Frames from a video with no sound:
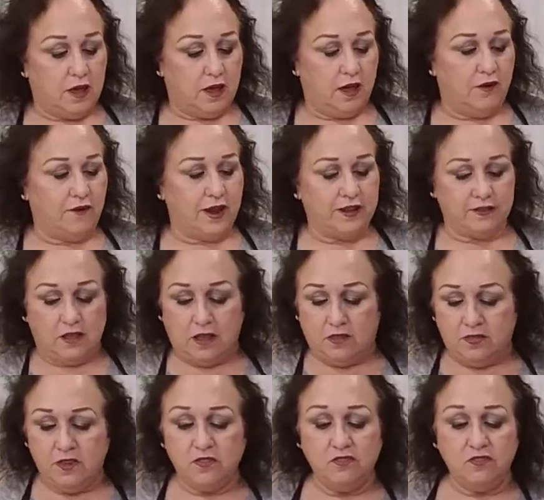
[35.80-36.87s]
All right,
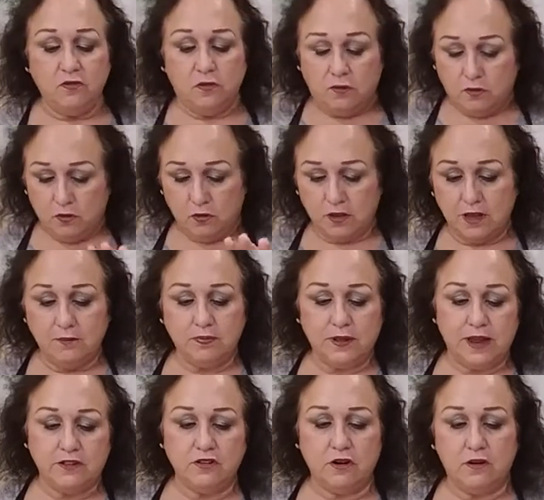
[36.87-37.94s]
this cooking
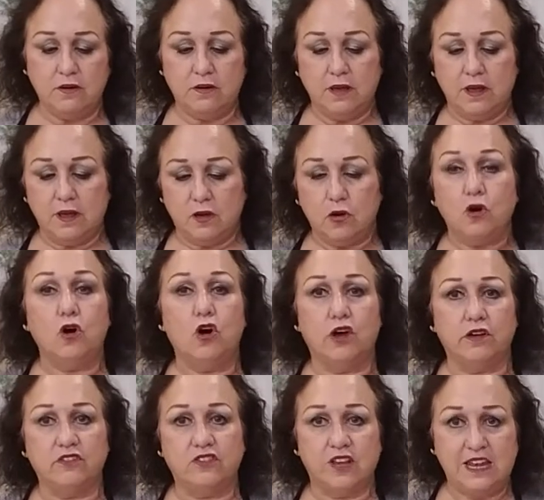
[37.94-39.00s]
blender
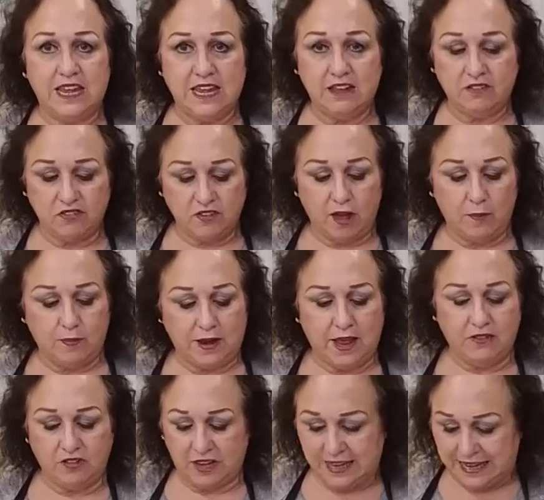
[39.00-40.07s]
cooks. It heats up. It
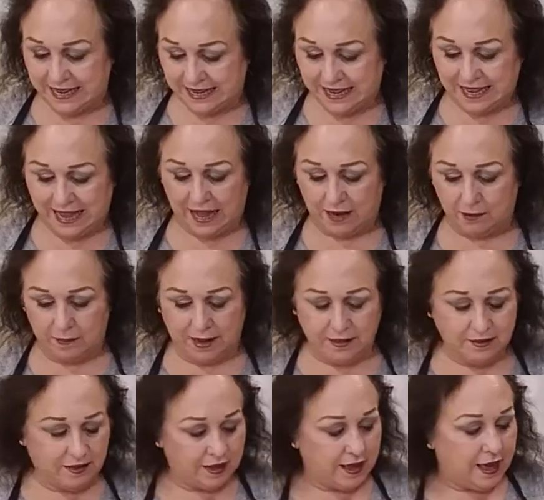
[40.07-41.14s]
has a heating
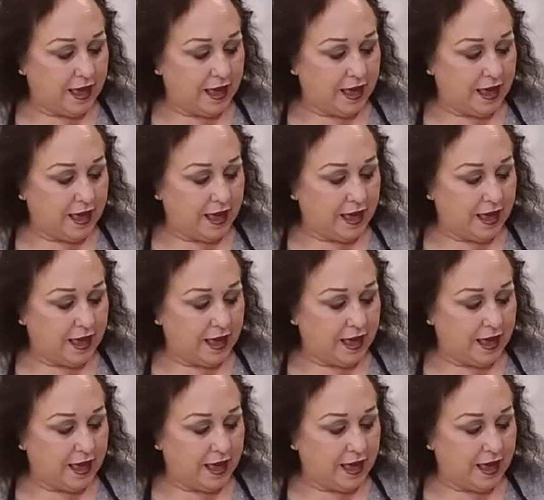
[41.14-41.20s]
element.